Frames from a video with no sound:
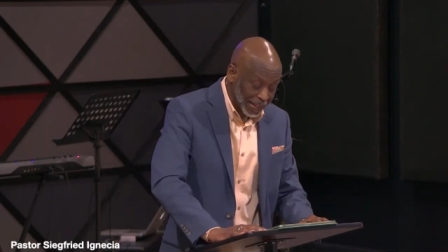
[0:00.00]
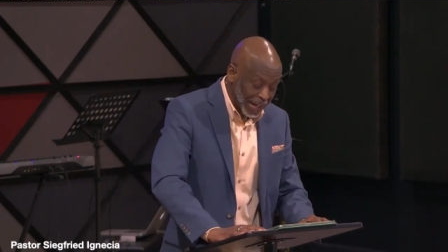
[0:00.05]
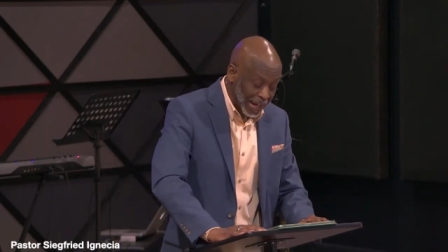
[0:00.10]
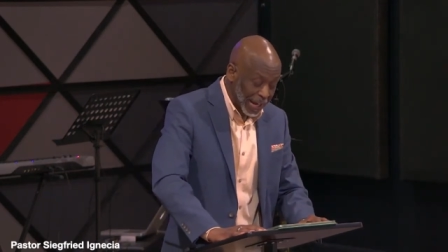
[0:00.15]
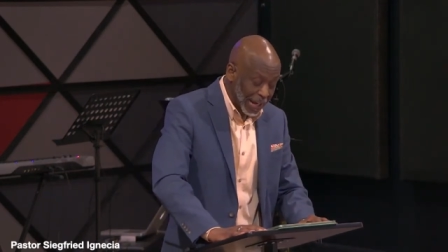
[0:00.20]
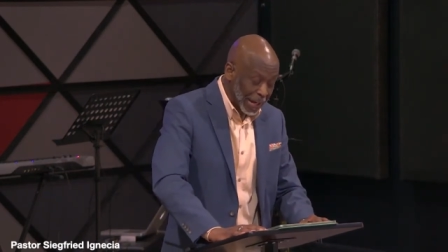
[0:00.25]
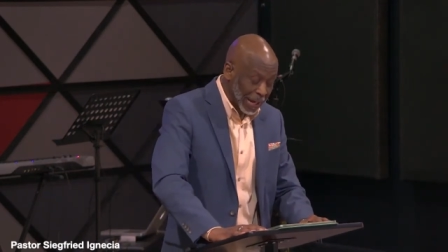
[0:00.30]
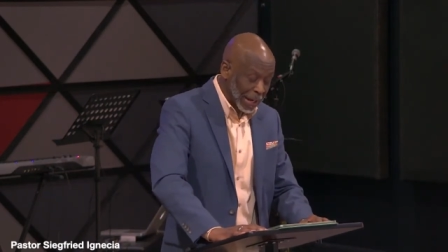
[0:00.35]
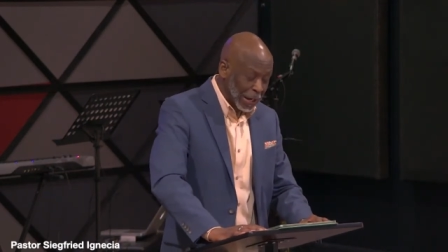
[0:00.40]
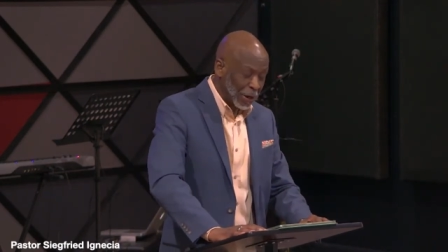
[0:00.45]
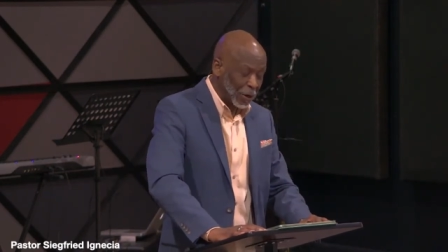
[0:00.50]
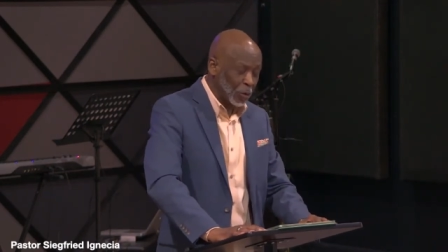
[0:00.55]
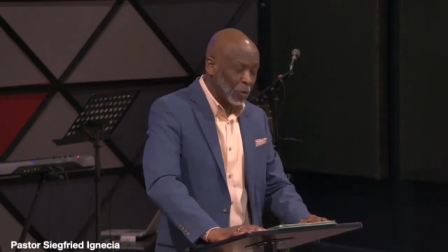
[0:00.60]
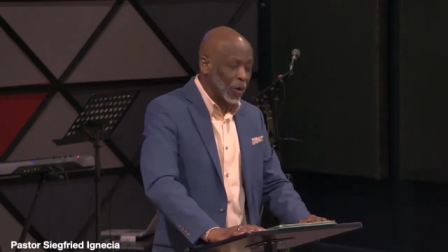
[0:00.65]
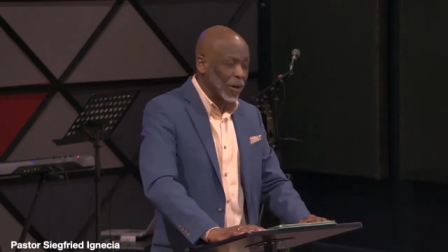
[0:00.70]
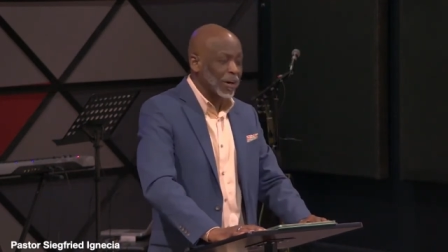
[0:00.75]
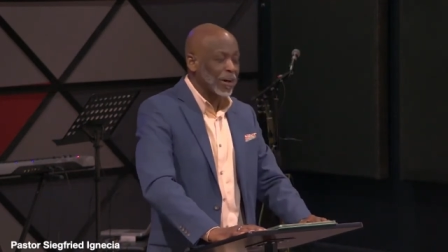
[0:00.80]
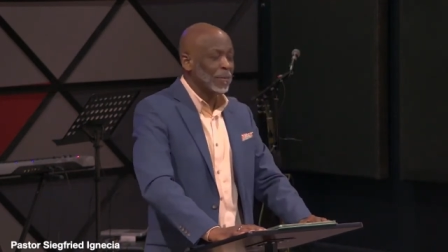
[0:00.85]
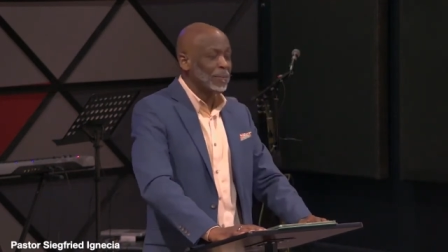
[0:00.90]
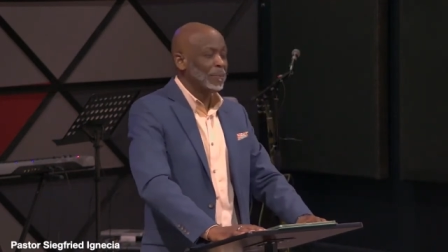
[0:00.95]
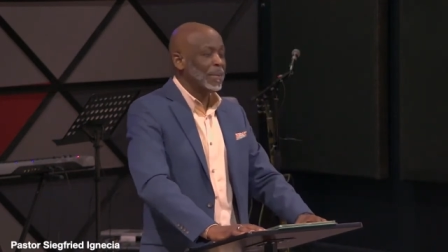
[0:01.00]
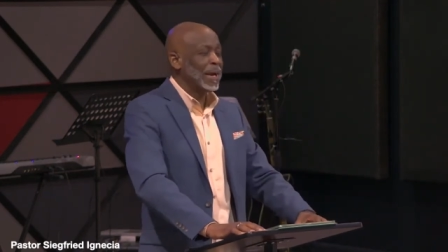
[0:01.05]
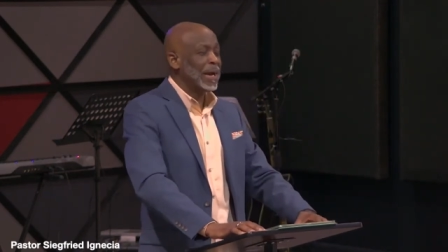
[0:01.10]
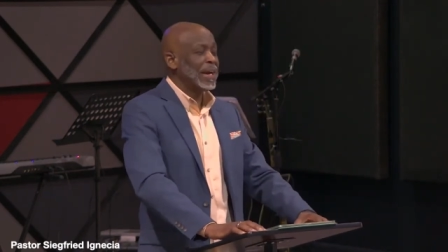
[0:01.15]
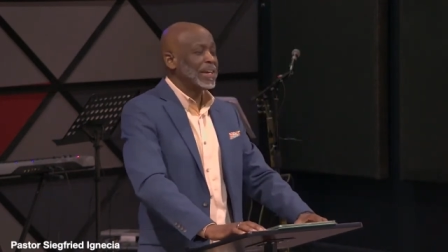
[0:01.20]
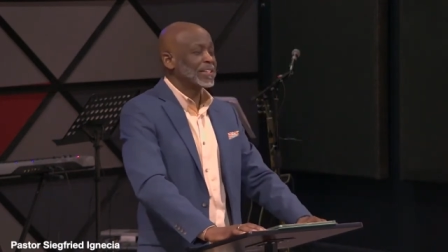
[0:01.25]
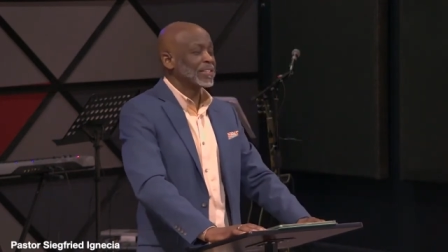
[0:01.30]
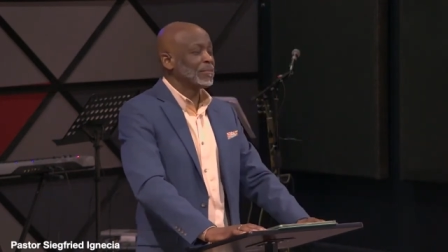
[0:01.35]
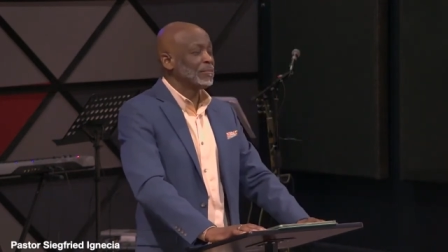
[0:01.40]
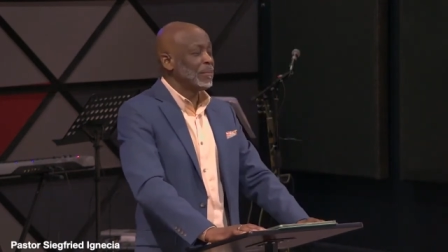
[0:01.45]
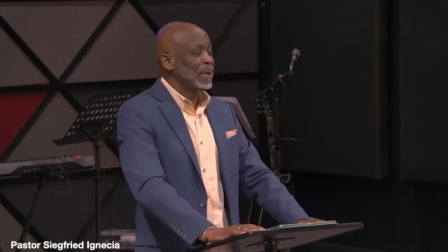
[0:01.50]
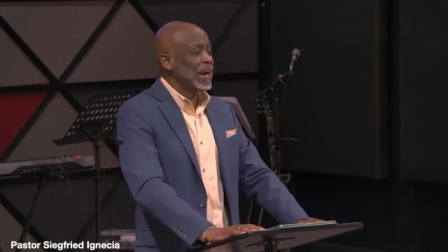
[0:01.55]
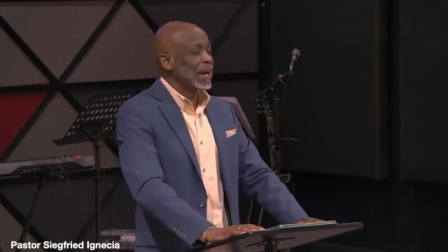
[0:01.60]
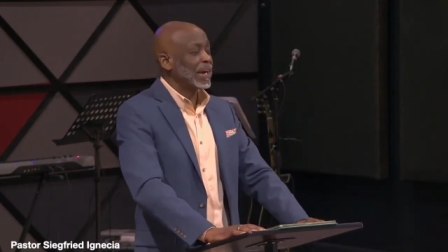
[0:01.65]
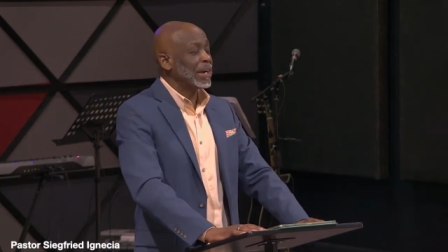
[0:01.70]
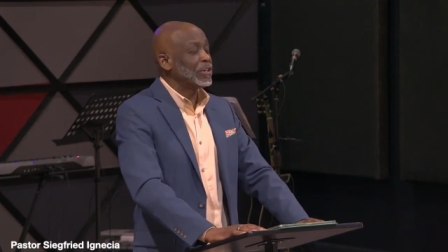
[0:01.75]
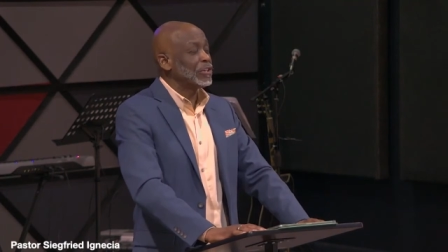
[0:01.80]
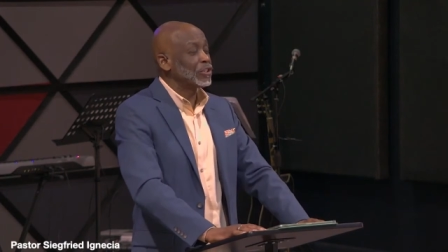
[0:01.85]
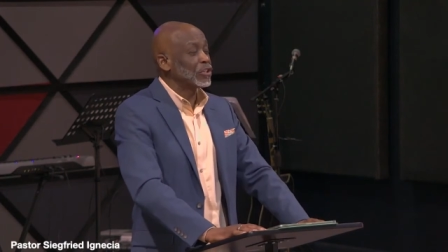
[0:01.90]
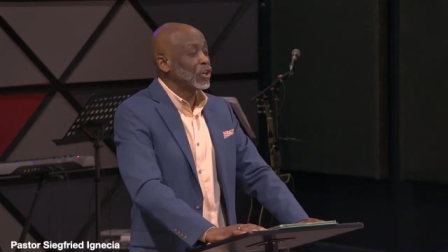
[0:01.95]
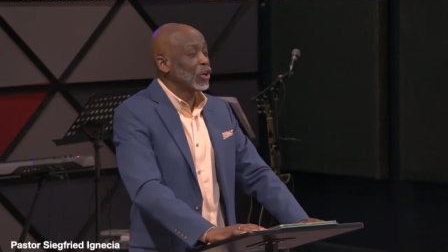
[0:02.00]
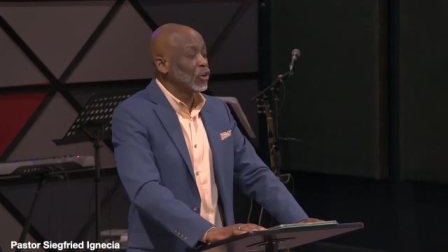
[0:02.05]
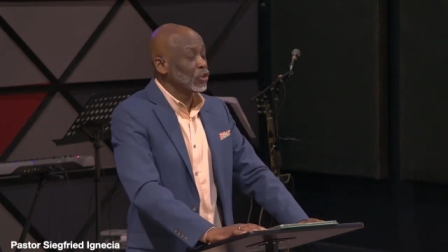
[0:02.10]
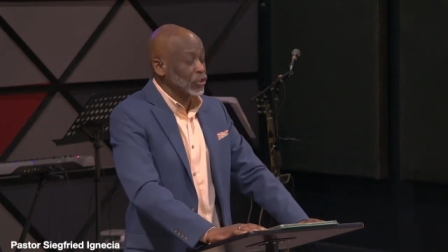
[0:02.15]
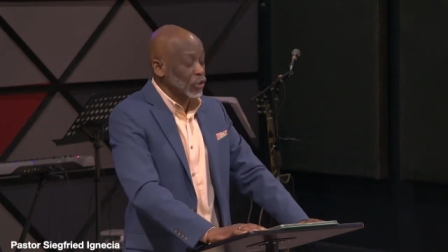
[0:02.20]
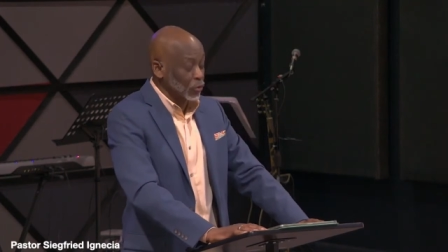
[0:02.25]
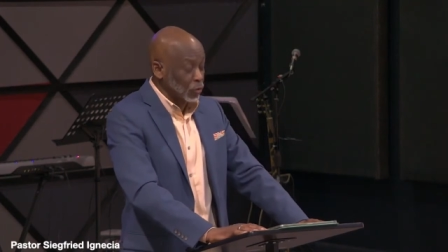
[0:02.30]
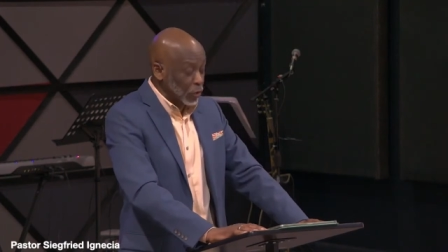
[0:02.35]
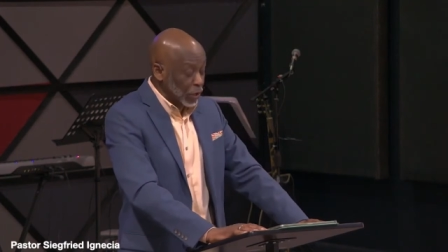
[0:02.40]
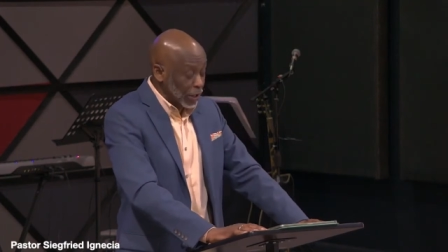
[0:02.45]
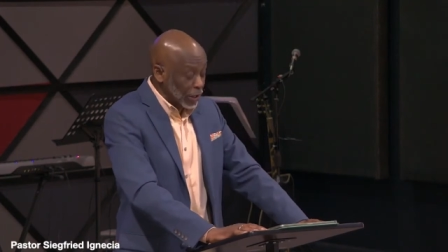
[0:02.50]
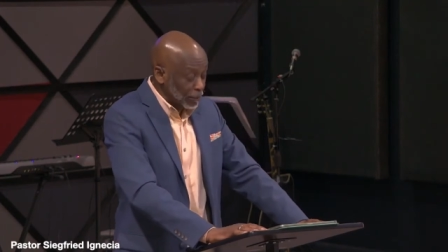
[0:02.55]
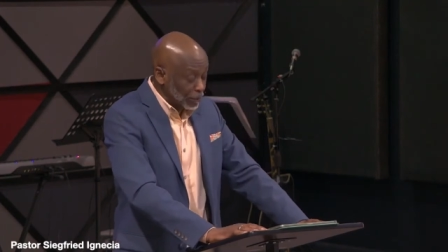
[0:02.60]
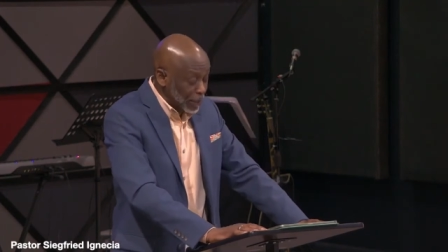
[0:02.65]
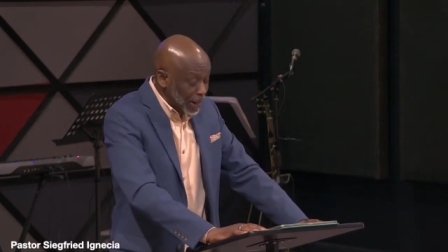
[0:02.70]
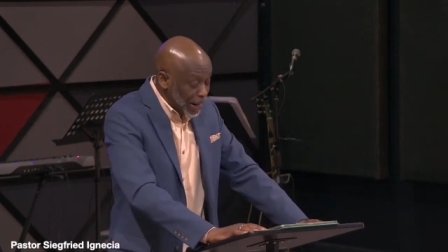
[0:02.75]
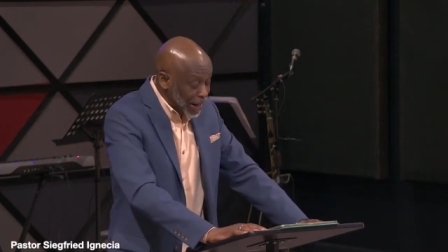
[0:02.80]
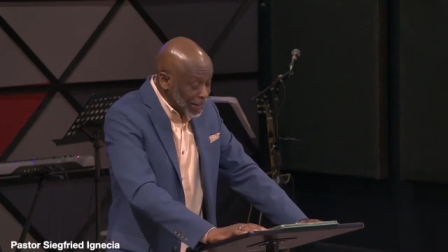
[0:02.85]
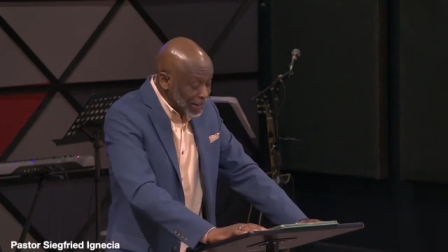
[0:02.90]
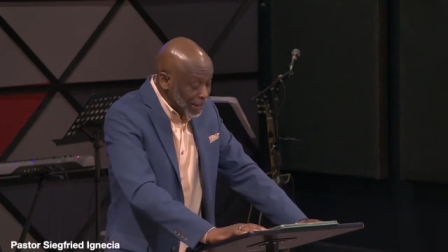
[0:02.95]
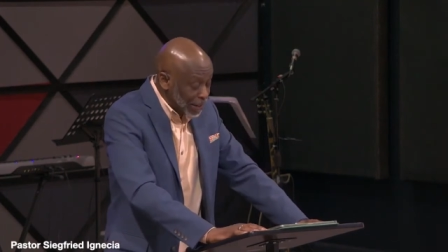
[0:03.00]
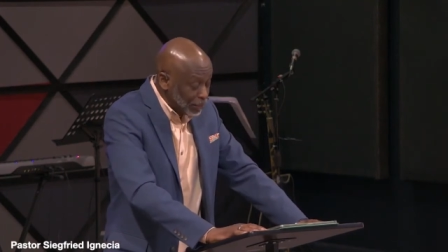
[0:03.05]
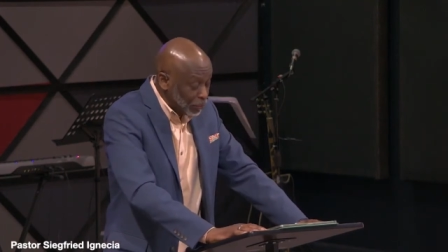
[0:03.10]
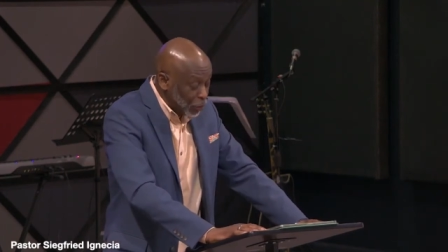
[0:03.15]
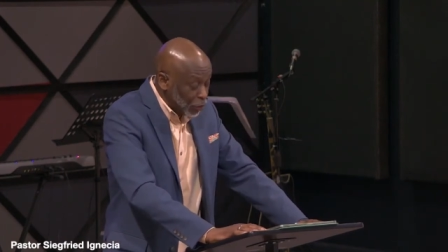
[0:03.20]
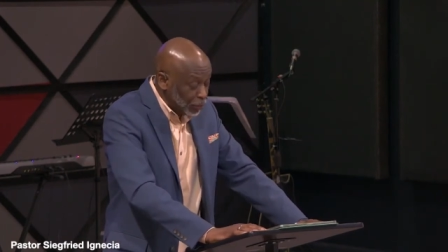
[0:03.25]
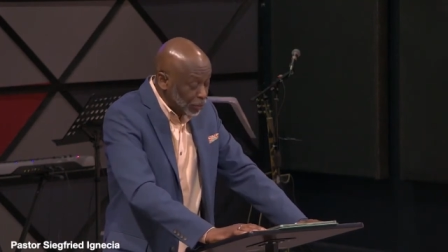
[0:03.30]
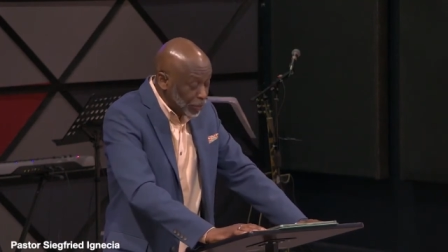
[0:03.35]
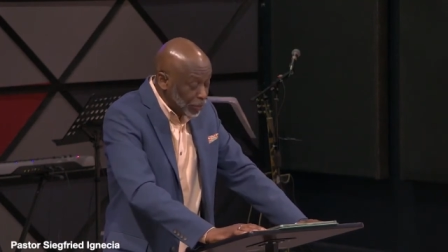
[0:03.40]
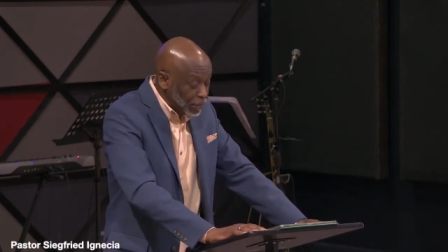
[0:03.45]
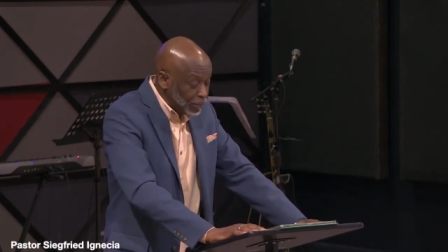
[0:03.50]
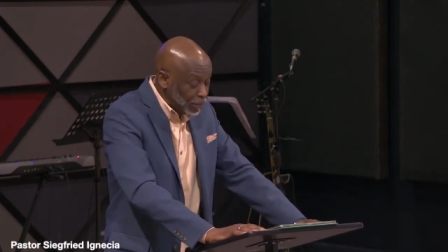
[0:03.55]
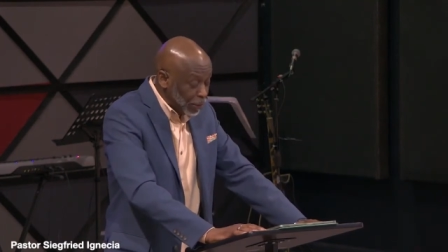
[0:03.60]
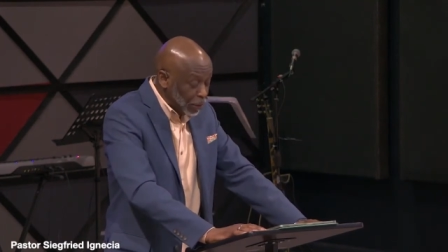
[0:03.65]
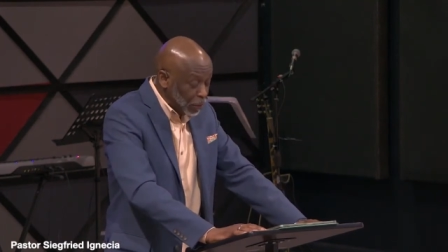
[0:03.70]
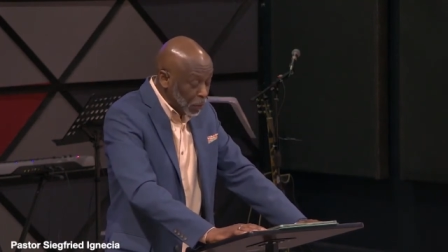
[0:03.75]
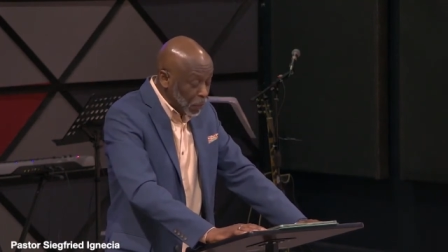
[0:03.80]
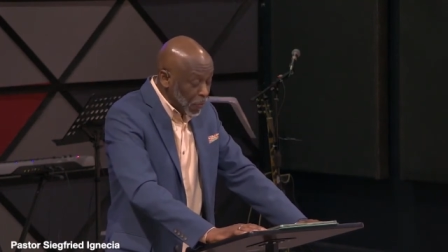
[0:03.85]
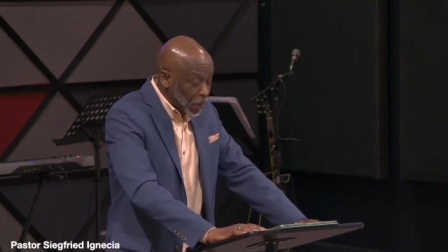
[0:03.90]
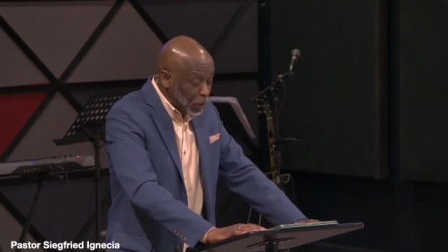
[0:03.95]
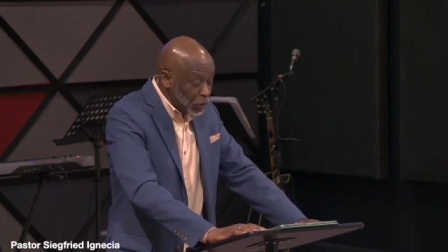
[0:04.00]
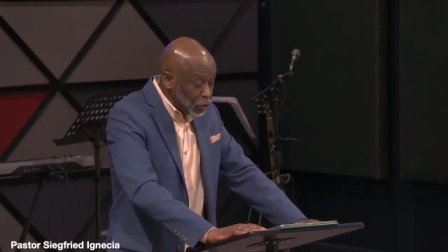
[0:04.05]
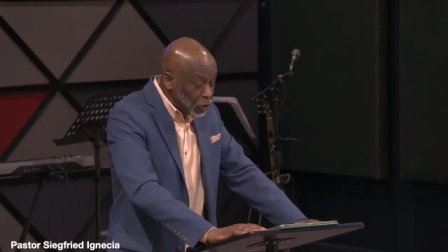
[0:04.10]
They were amazed. Mary and Joseph were amazed that more people